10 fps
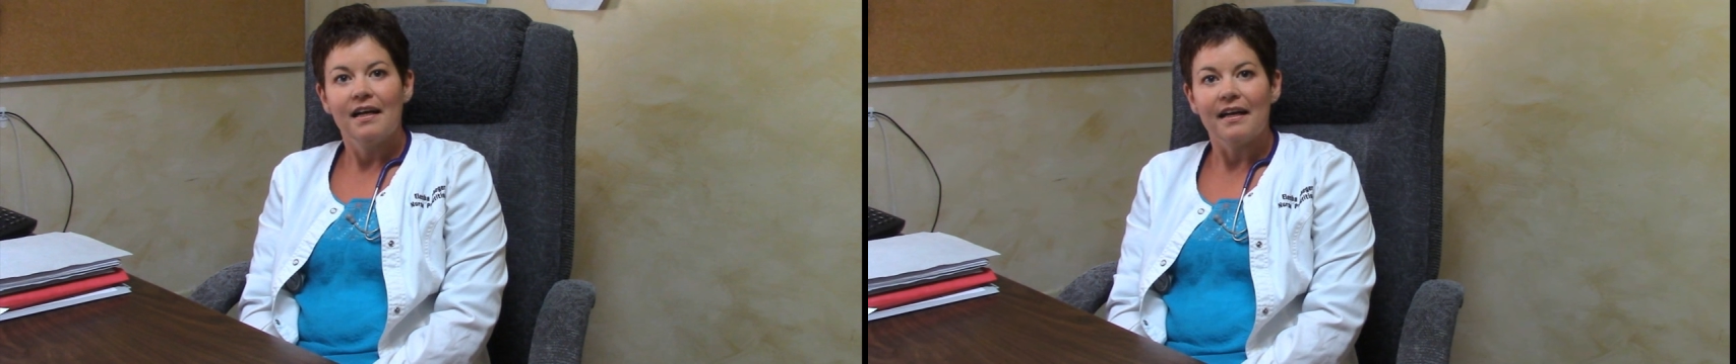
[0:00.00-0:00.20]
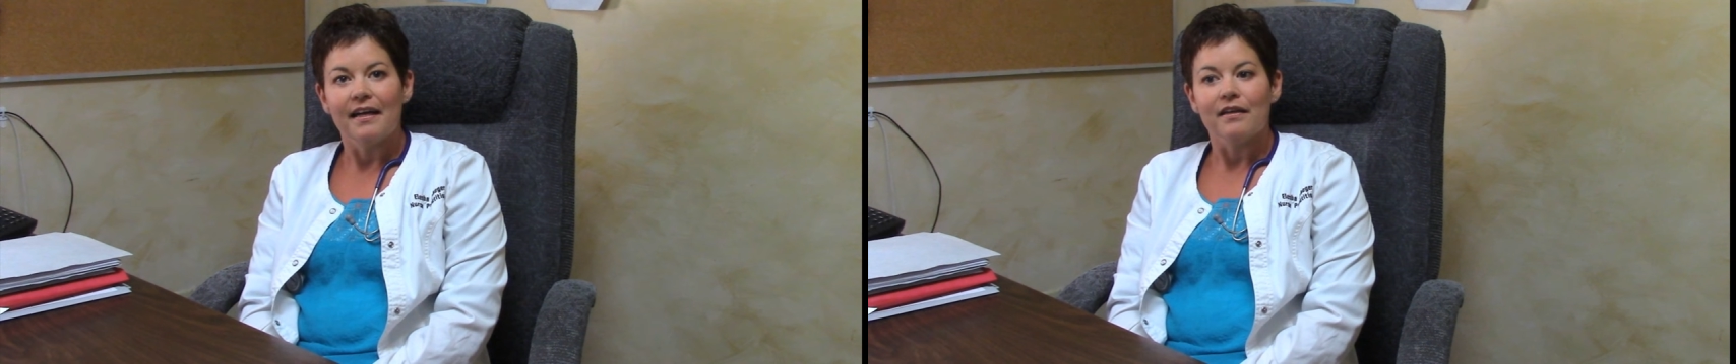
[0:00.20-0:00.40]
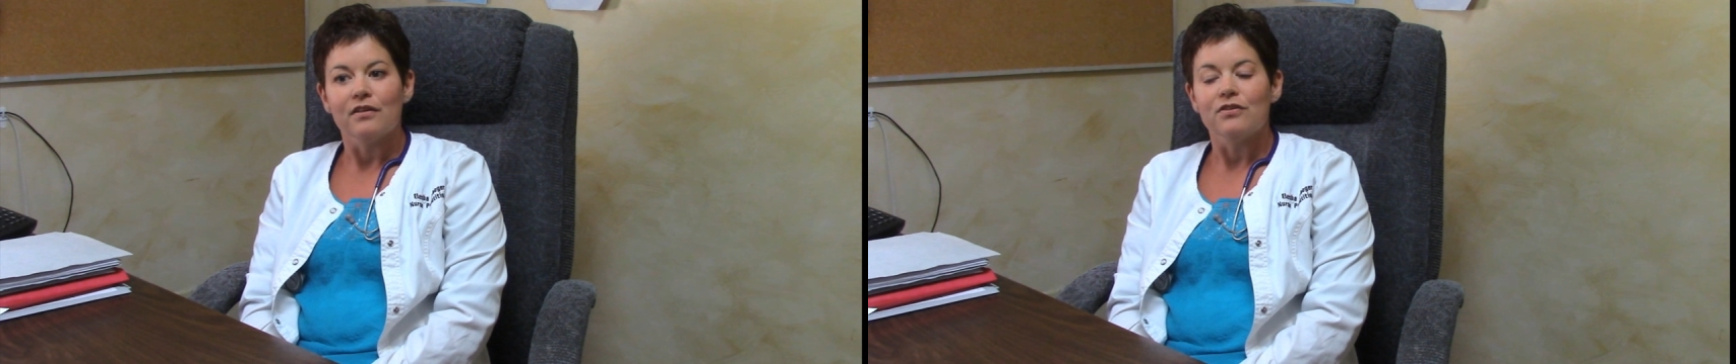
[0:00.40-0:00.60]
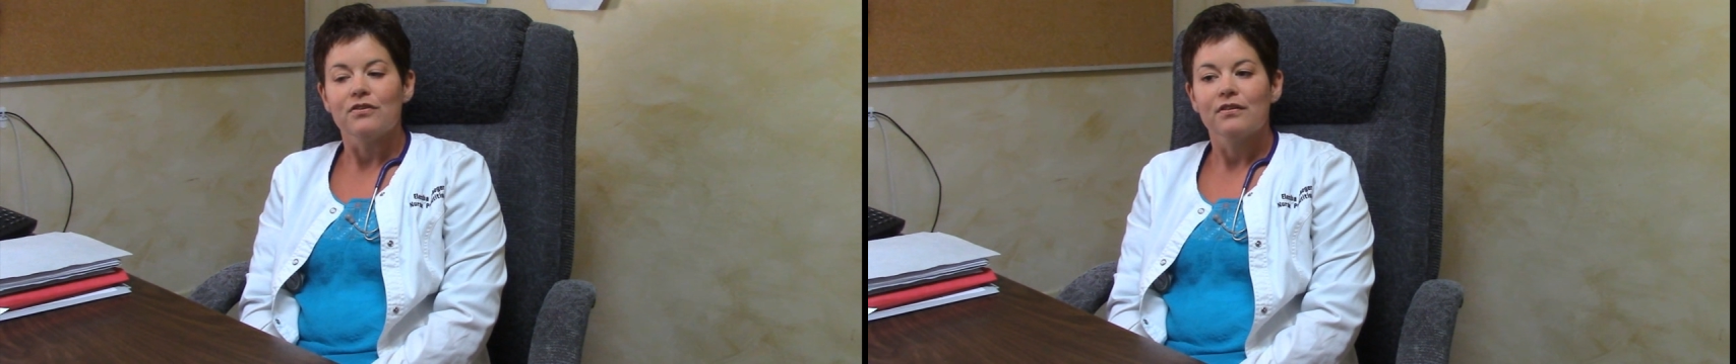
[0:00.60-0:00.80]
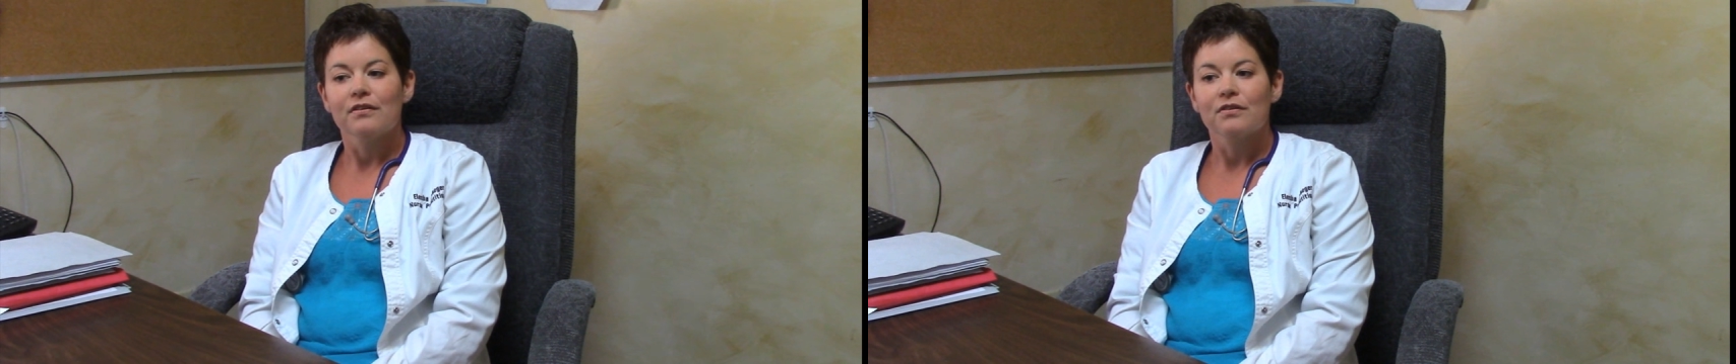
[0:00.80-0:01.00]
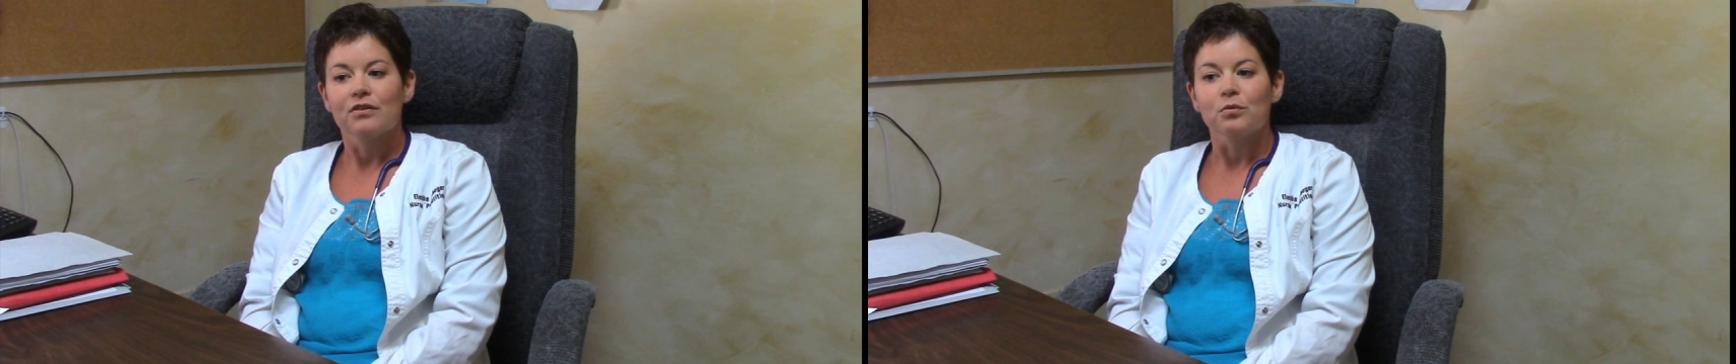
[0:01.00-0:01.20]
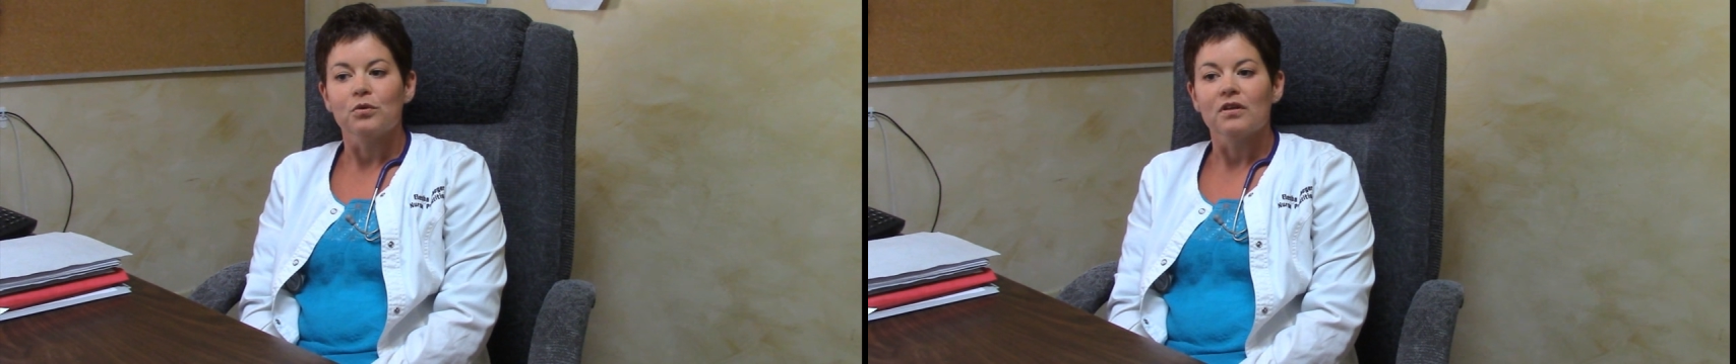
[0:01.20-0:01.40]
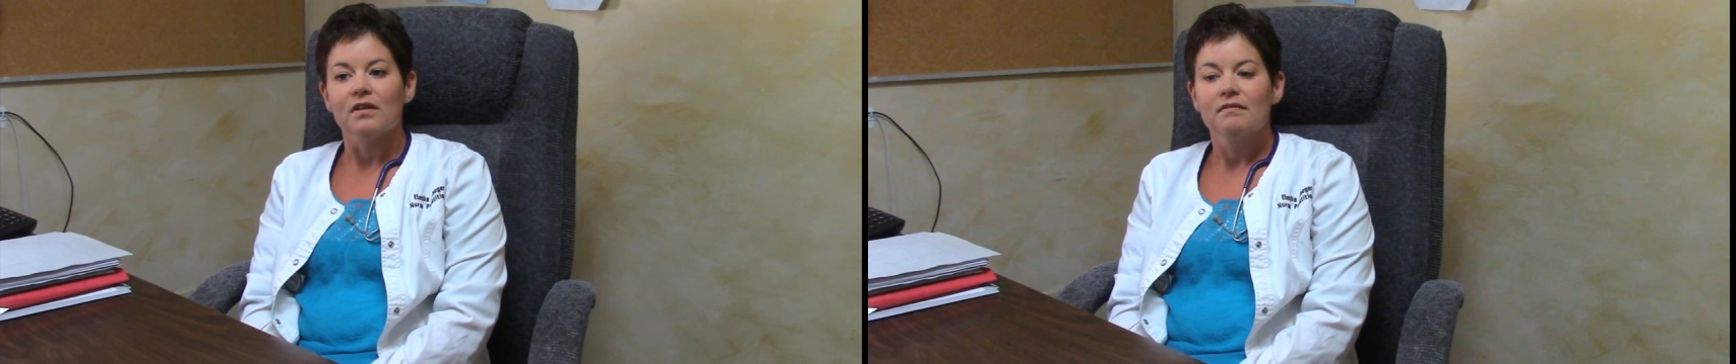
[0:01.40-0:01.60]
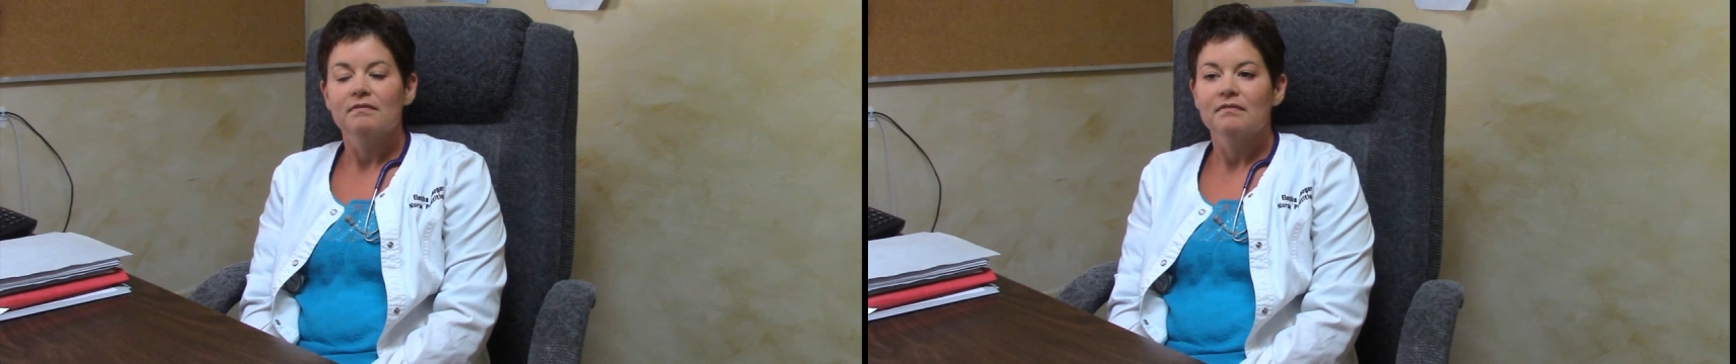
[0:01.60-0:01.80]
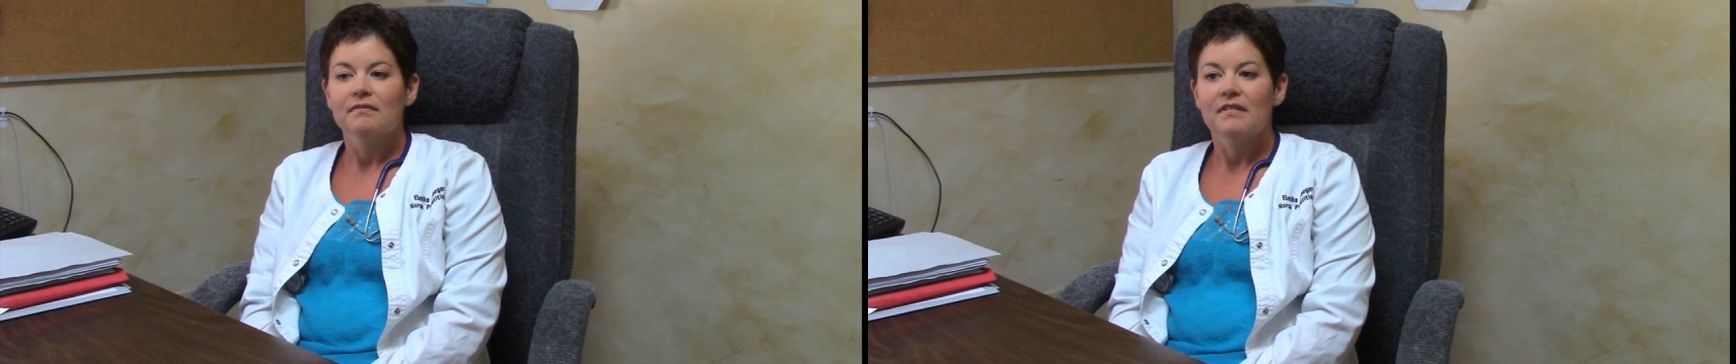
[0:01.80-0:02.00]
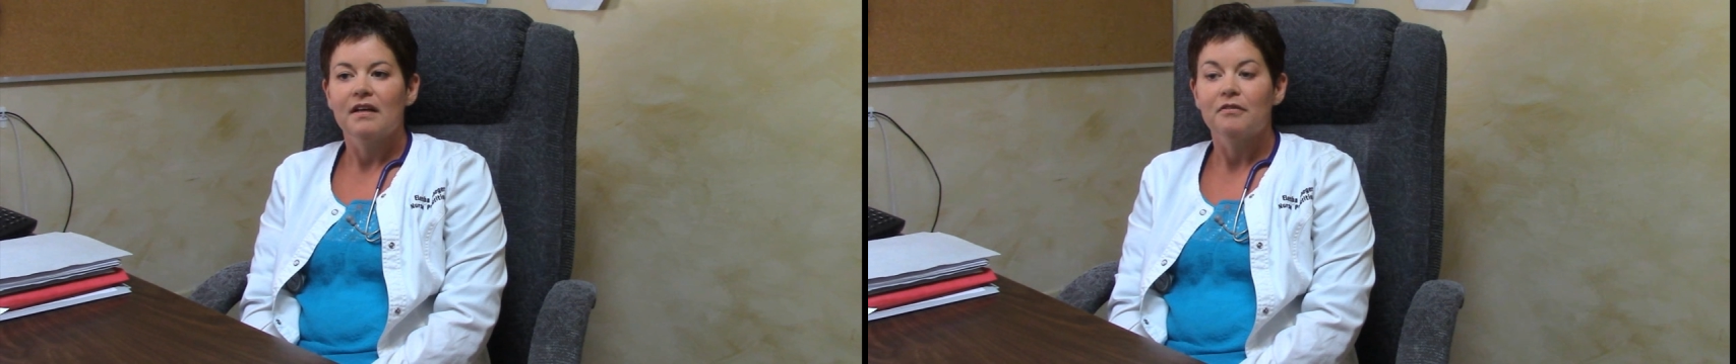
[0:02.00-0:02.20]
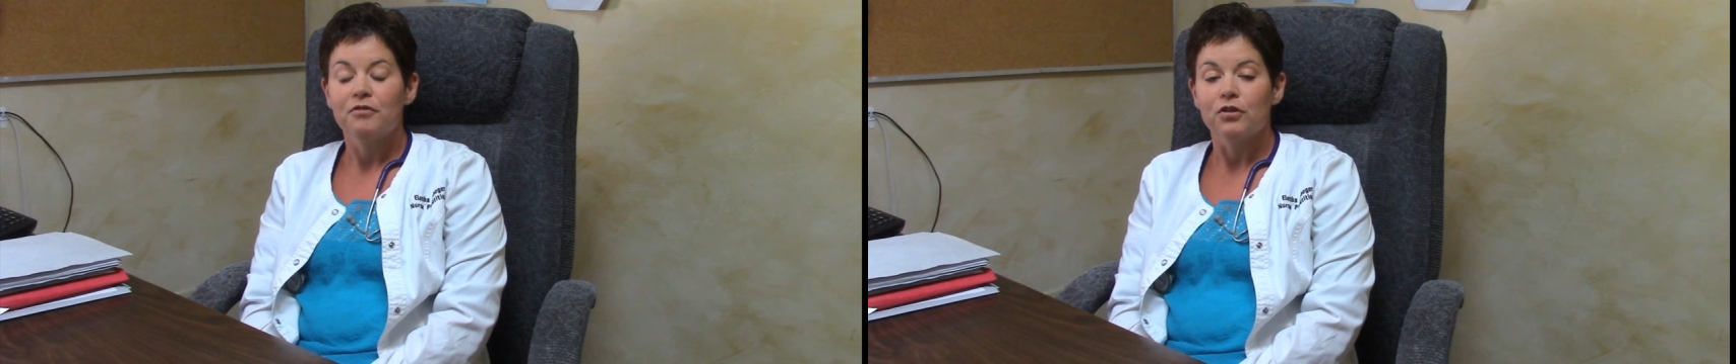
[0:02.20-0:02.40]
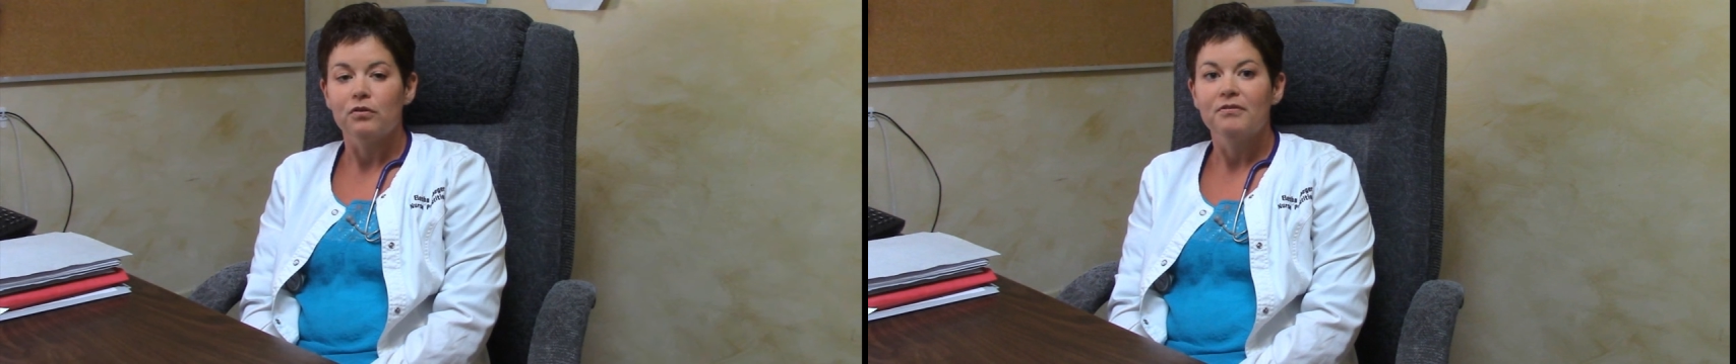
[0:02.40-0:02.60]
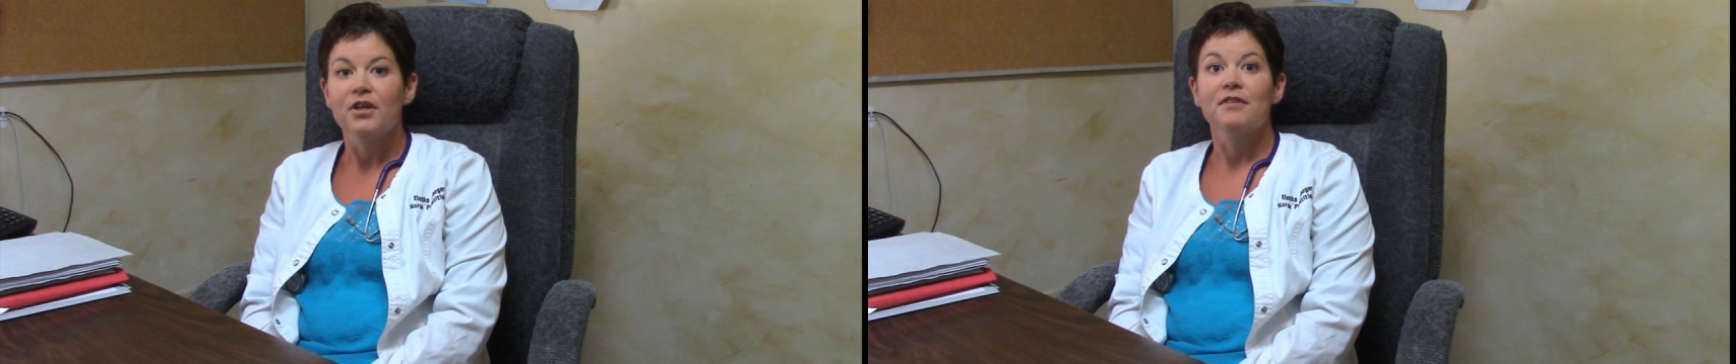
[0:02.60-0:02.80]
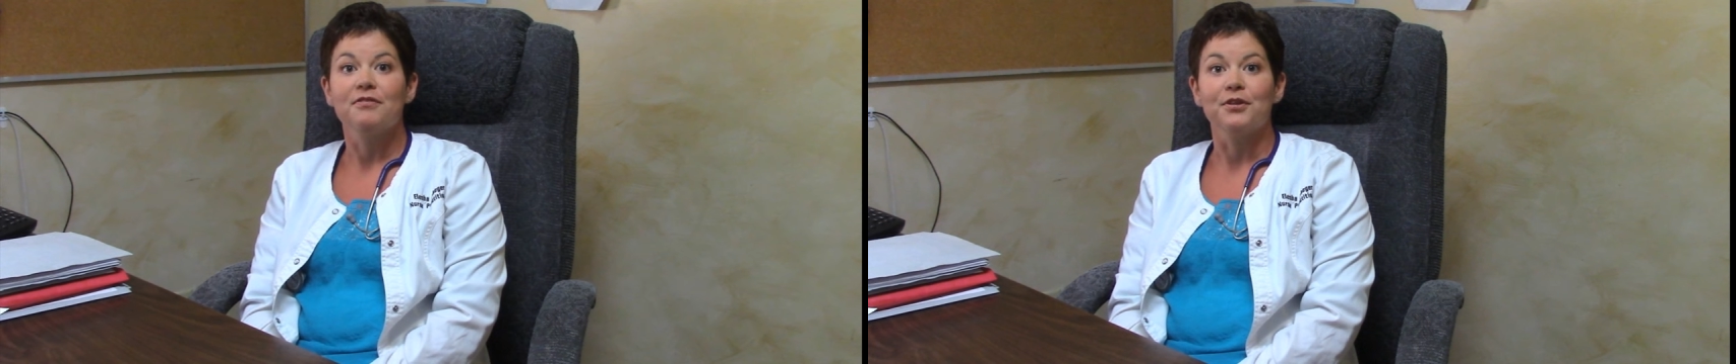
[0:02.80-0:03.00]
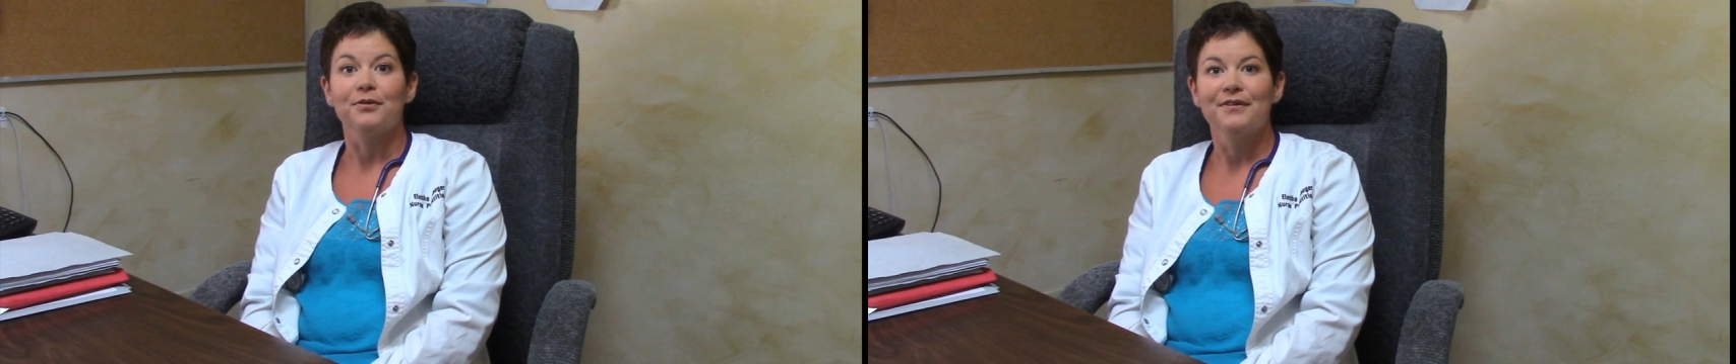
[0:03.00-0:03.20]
and there were a few, very few,